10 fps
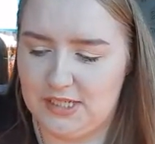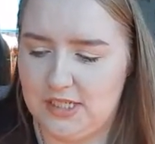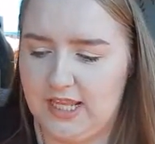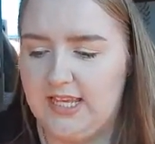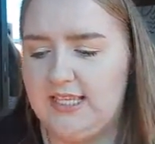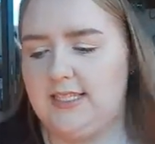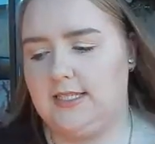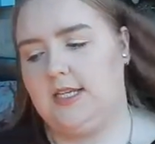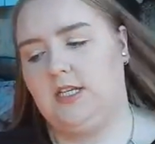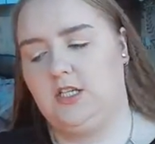Let's
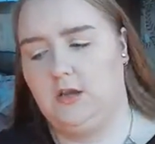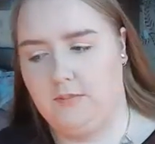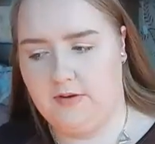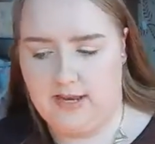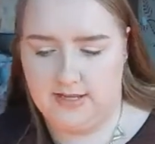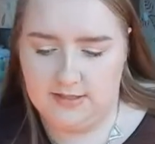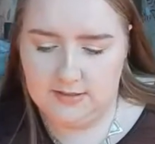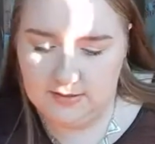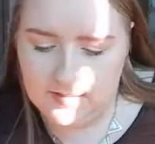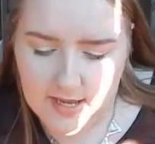jump right
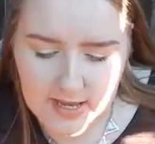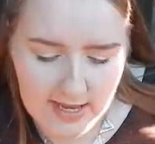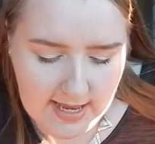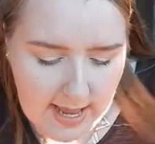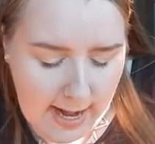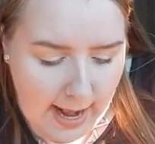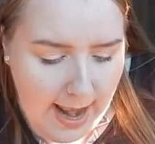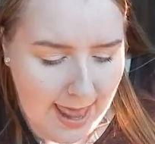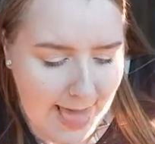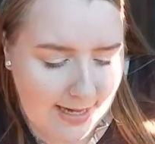into La
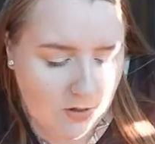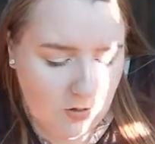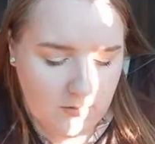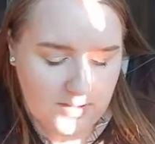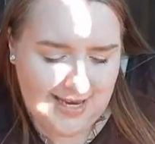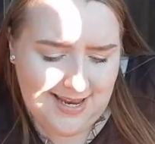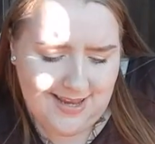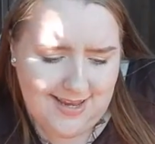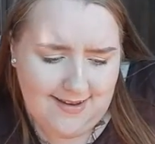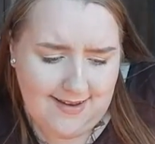La La, don't know what
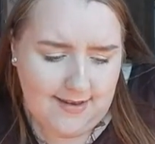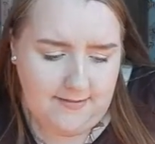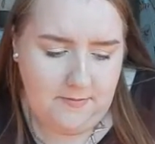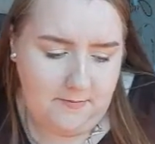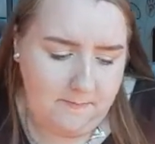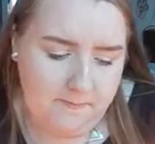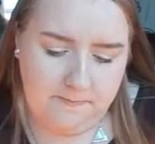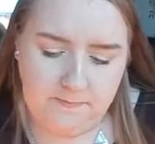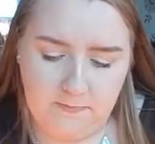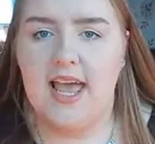to
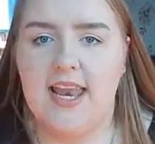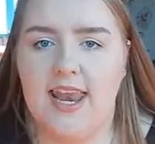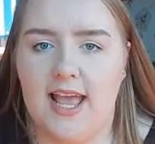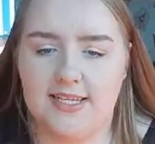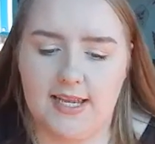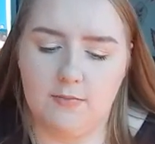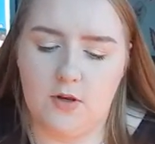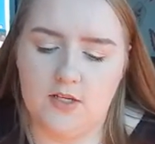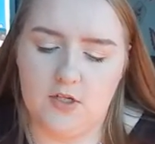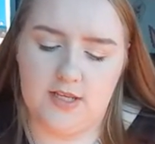do. Next, I'm
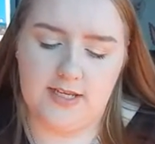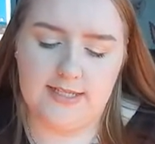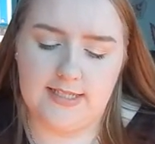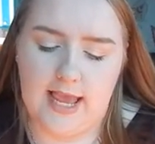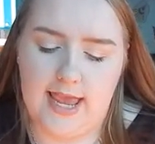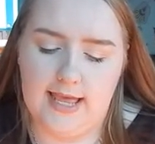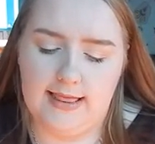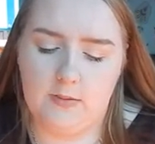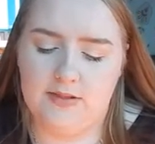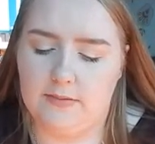going to do this
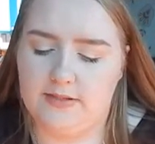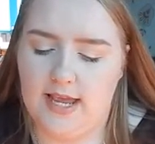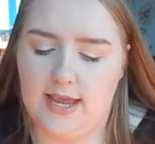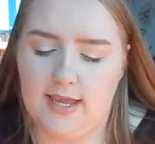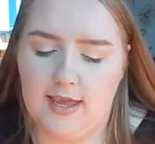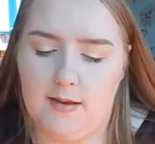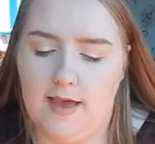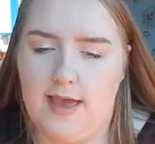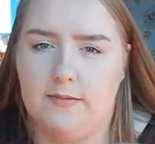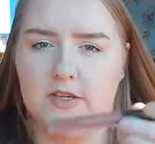liquid lipstick.
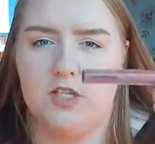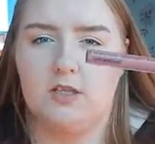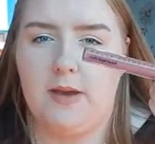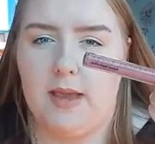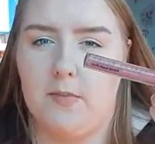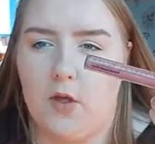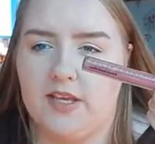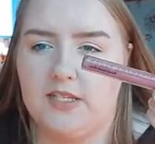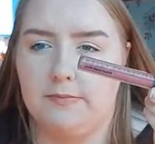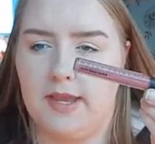It's just by Molly
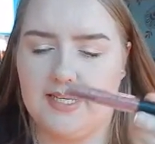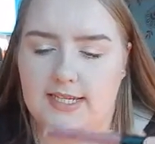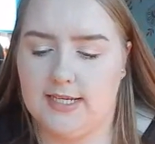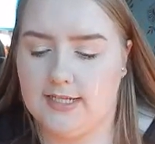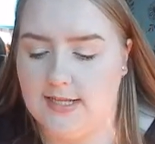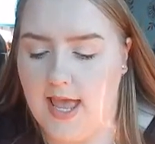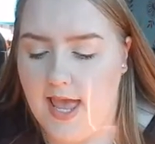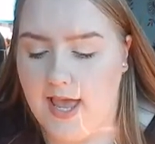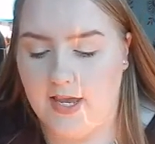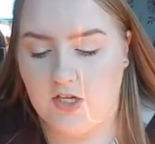Cosmetics.
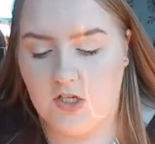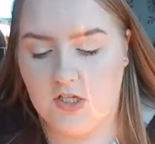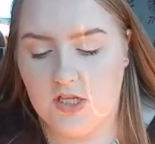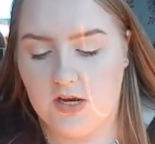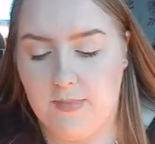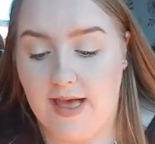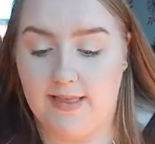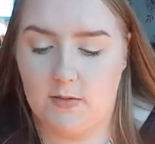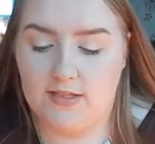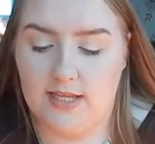It's just their matte
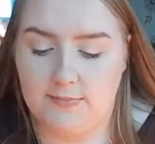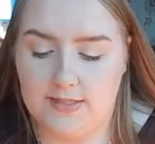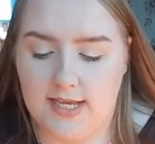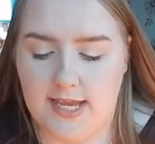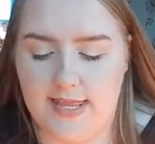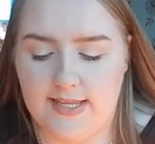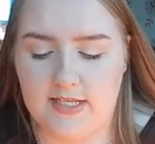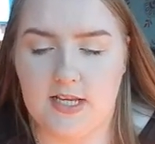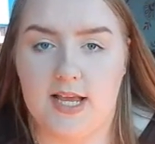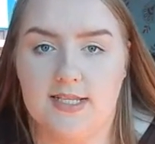liquid lipstick and
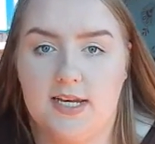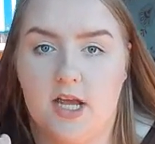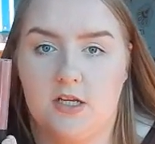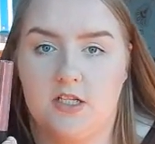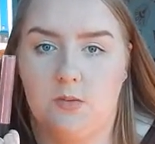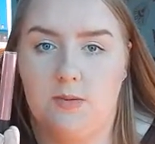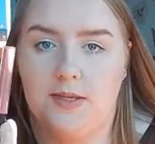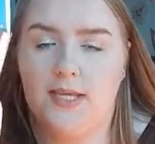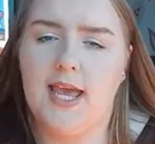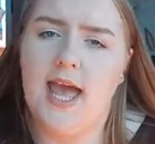it's in the colour Sweet
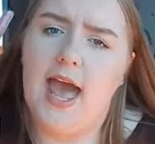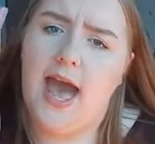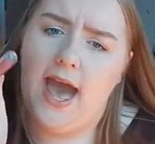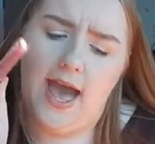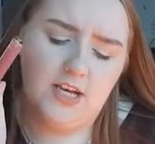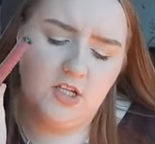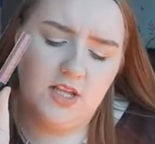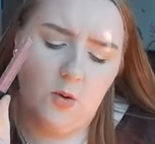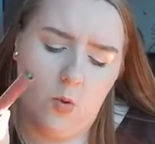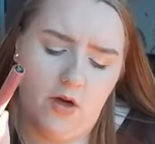Pea. I
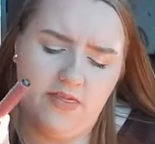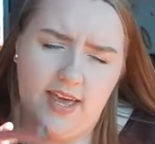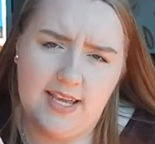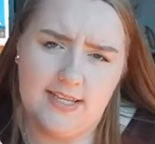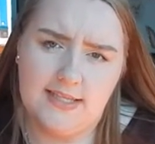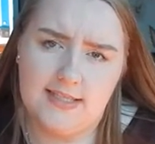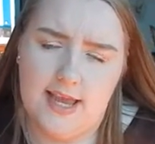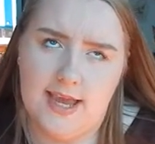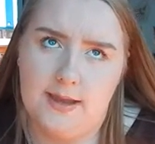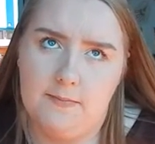actually won this.
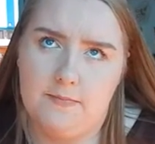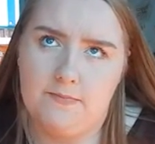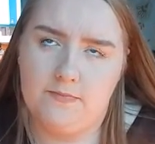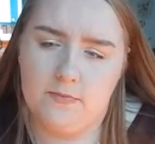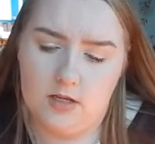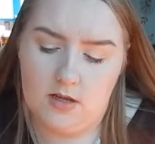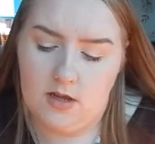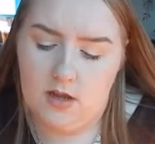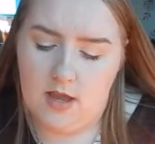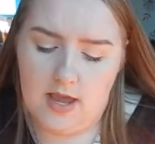It
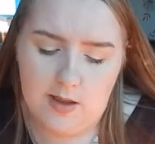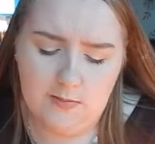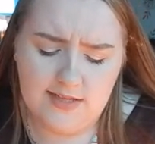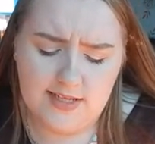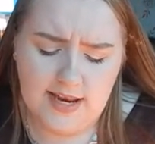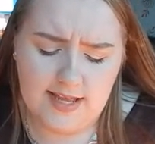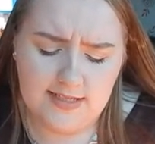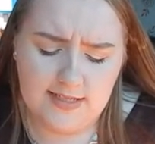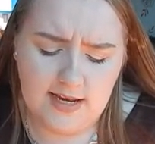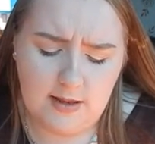was like an
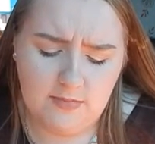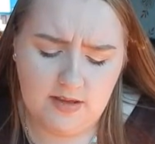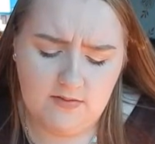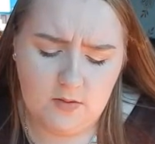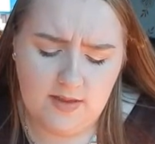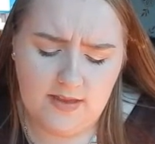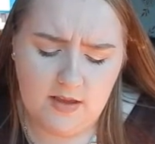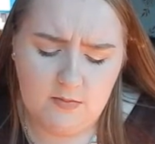Instagram giveaway thing.